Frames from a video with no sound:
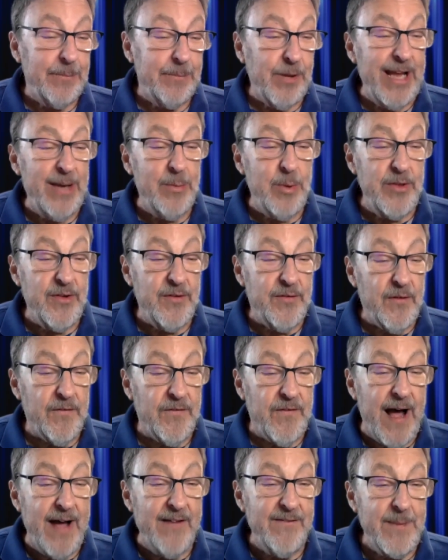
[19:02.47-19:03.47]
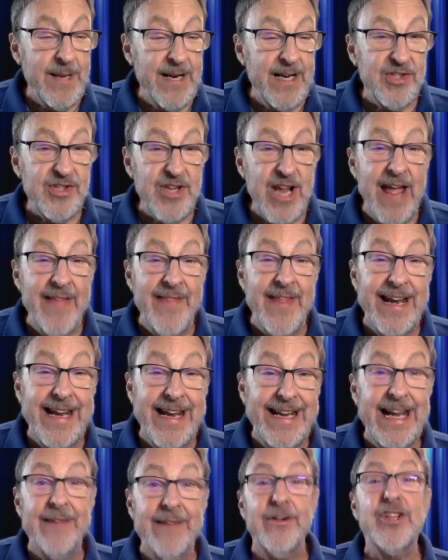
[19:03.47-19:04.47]
played with it for five minutes and then
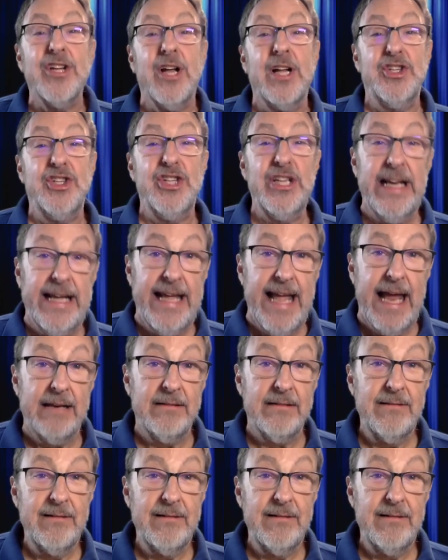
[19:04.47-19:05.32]
he never touched it again.